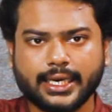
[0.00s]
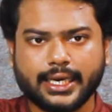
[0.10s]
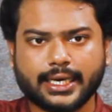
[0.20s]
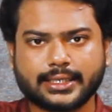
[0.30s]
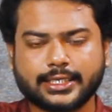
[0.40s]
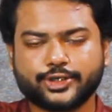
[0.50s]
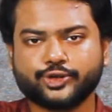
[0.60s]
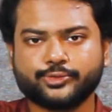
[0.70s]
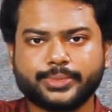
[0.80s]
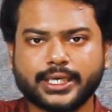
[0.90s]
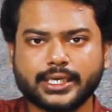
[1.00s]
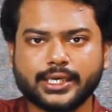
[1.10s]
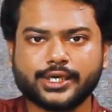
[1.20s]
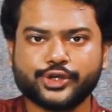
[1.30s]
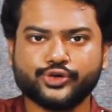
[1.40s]
and this should be
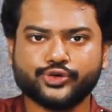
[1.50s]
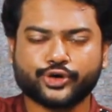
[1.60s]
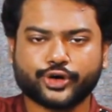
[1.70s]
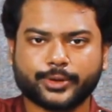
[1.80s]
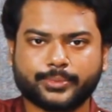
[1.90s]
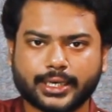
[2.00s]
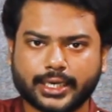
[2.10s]
your